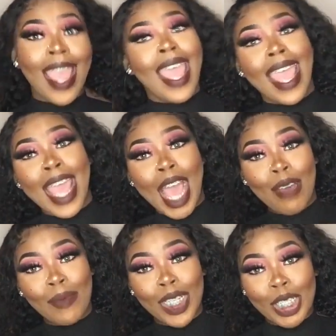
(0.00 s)
and how
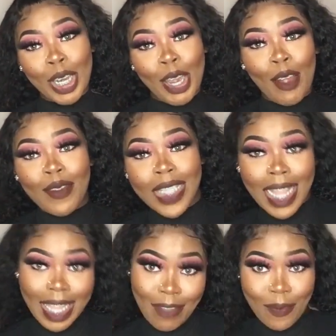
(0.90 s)
much curves they
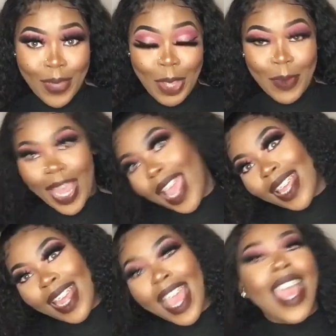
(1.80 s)
give me, okay?
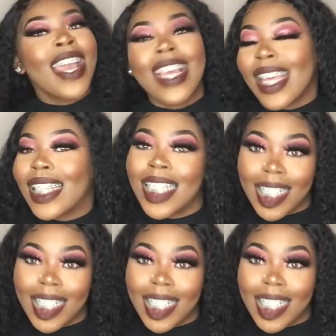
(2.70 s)
Because